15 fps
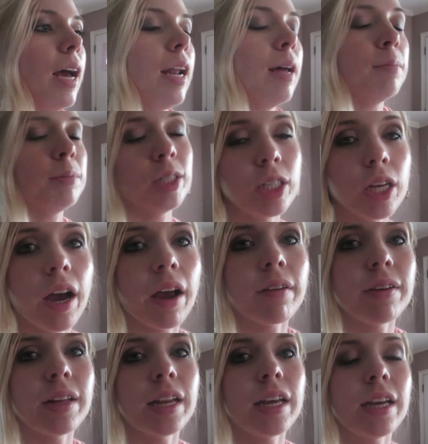And I'm
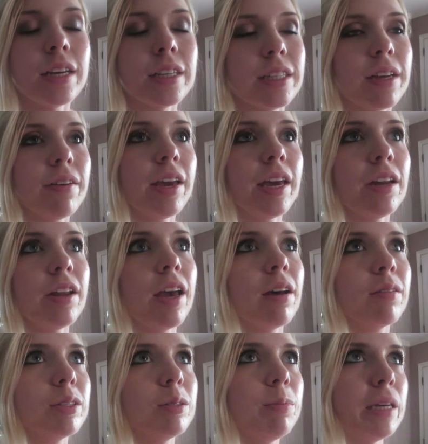starving because my aunt and
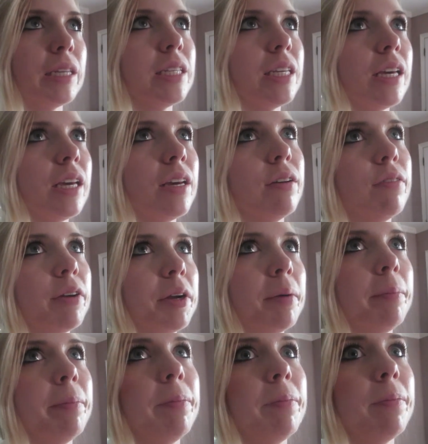I was busy
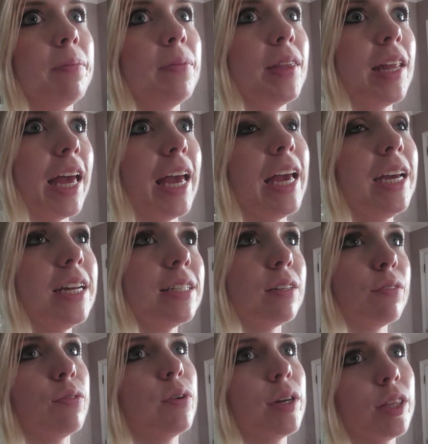from 8
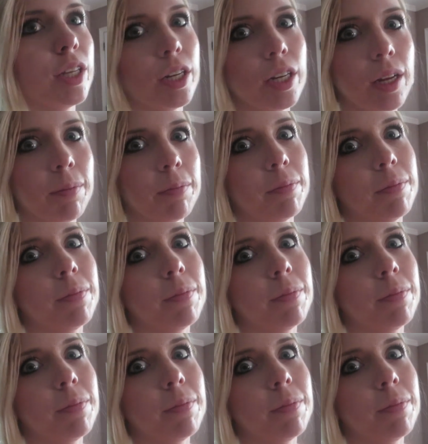to 4:30